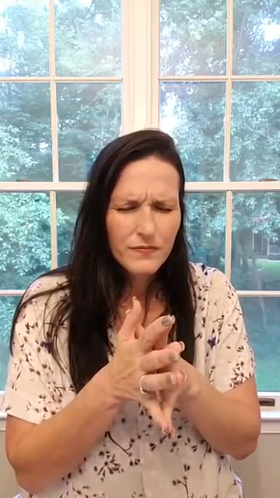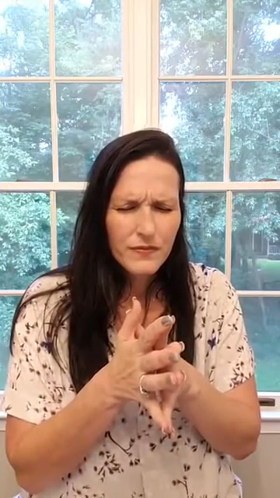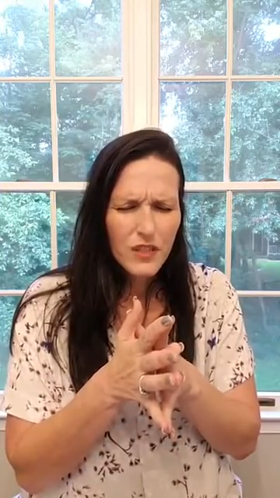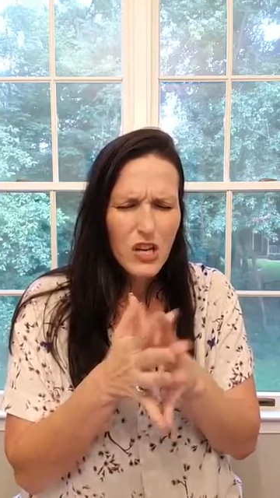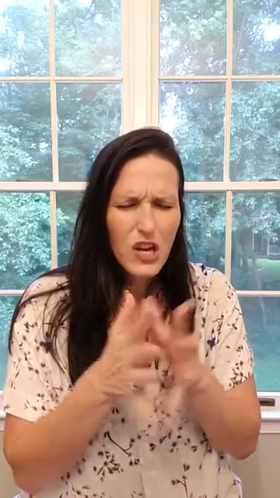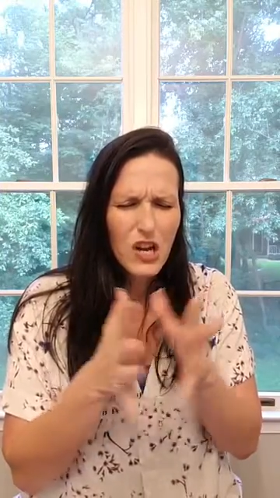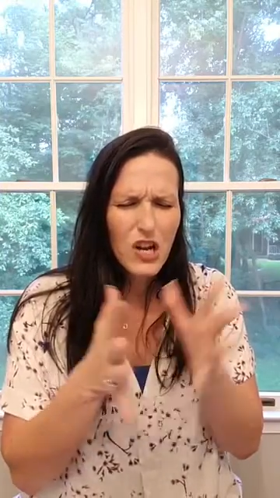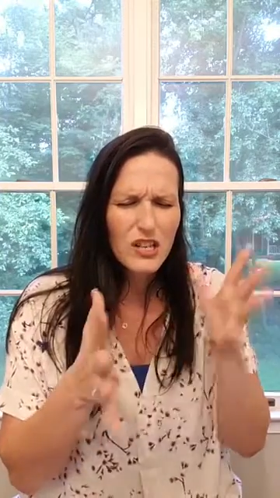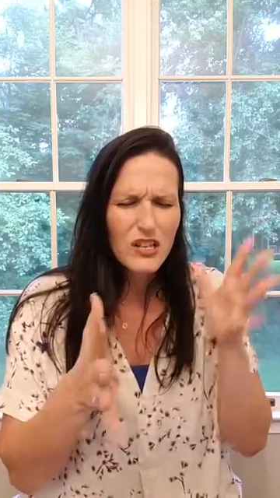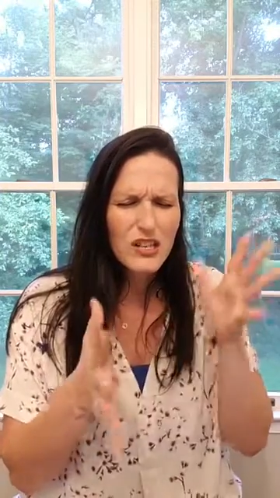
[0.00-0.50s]

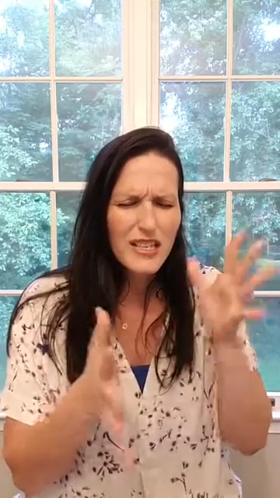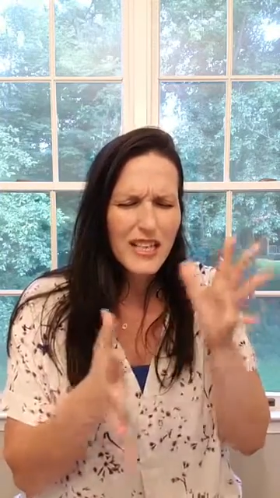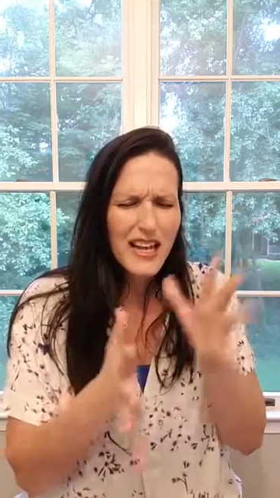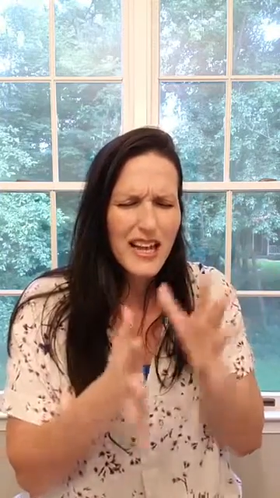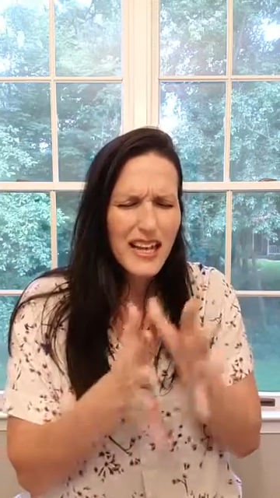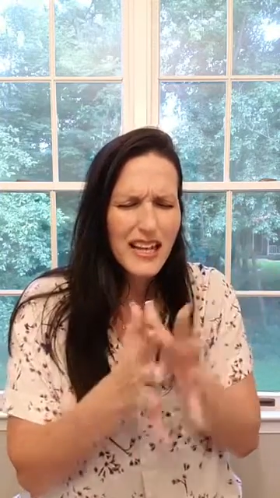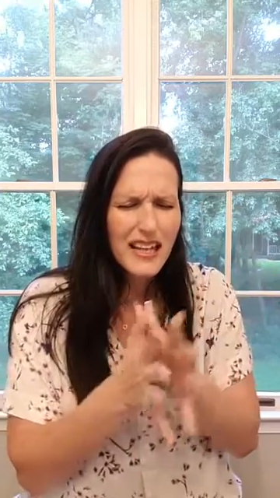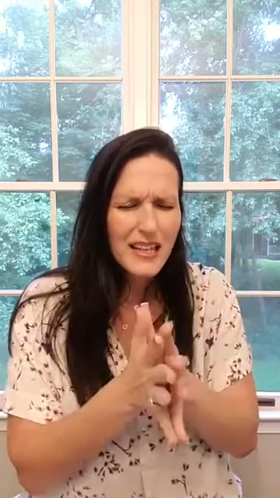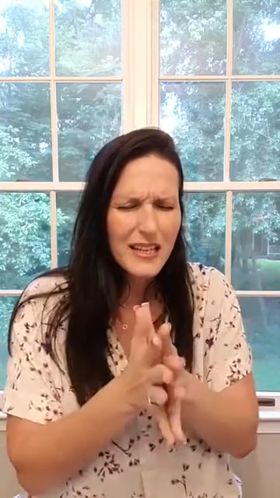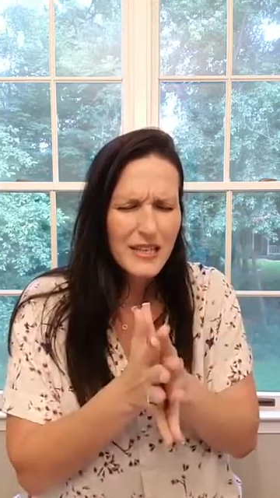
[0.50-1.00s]
God is
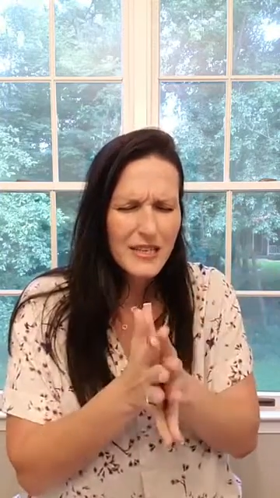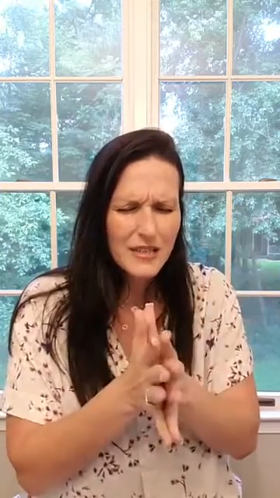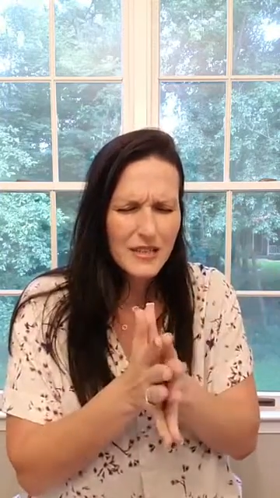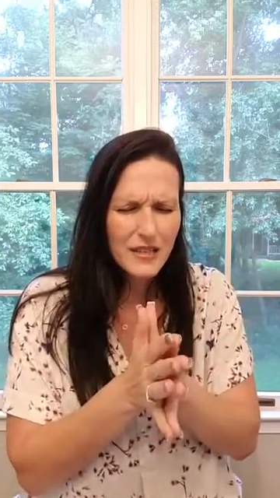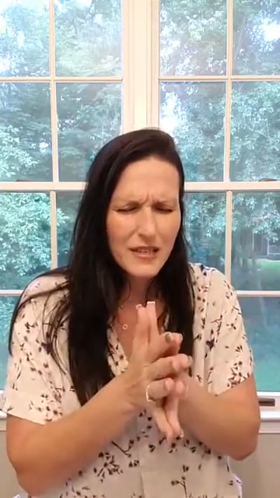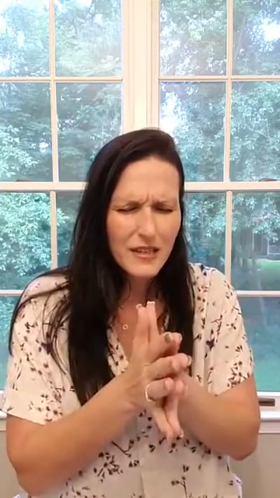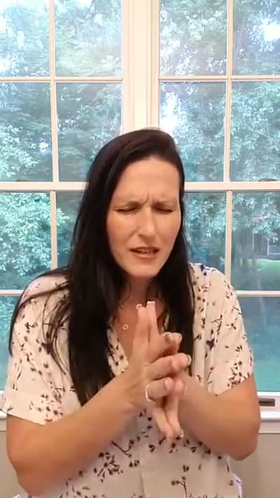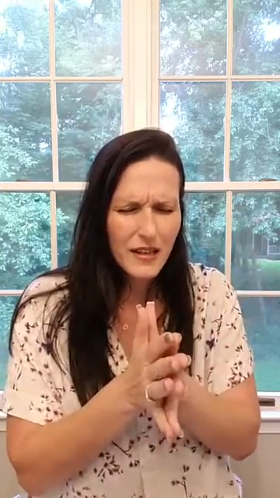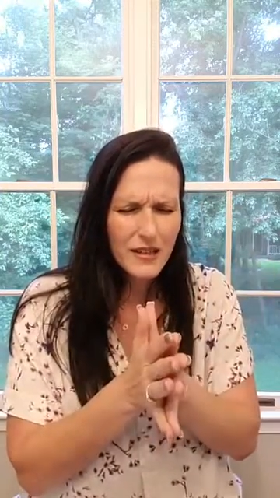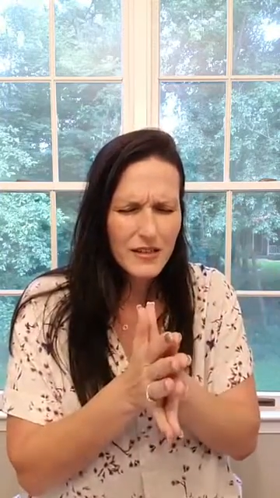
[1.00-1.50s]
kind
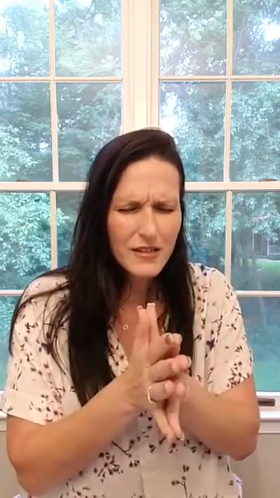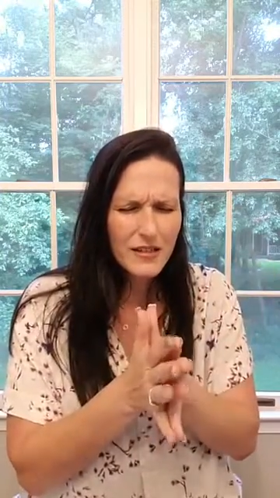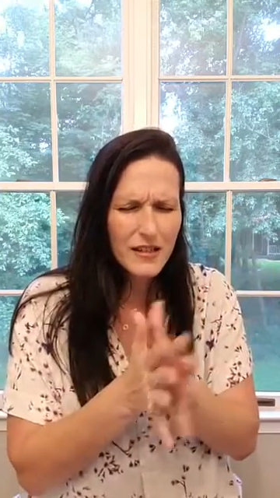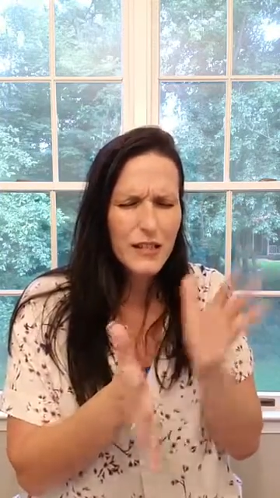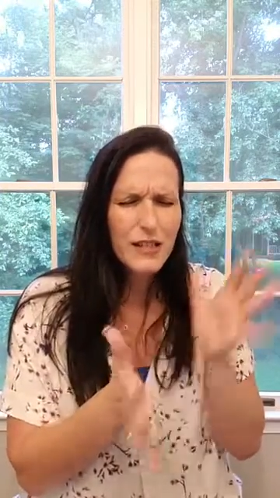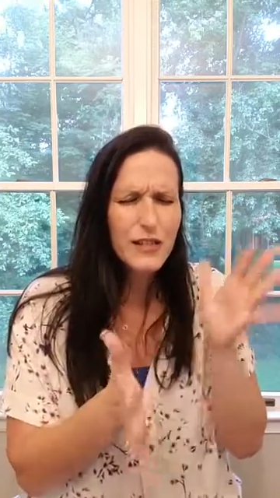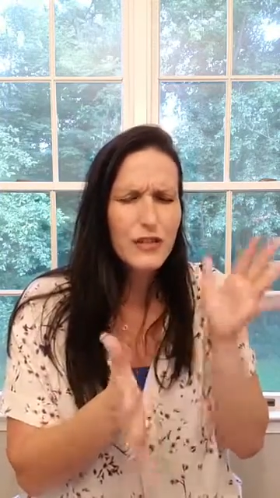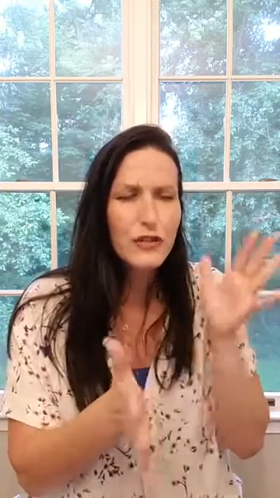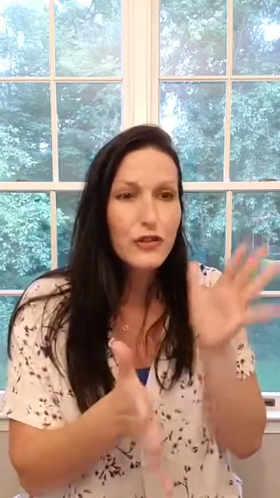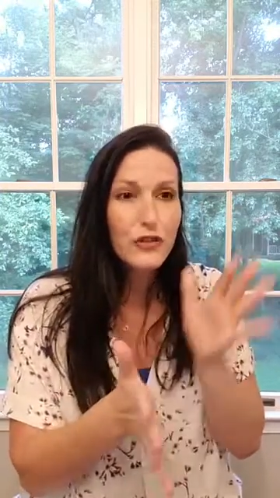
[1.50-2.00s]
to us.
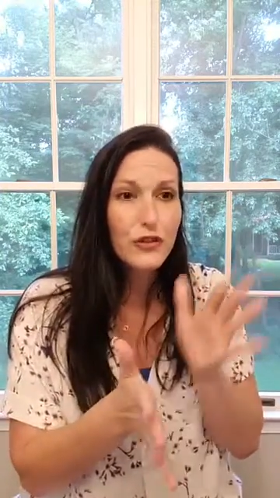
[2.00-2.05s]
He is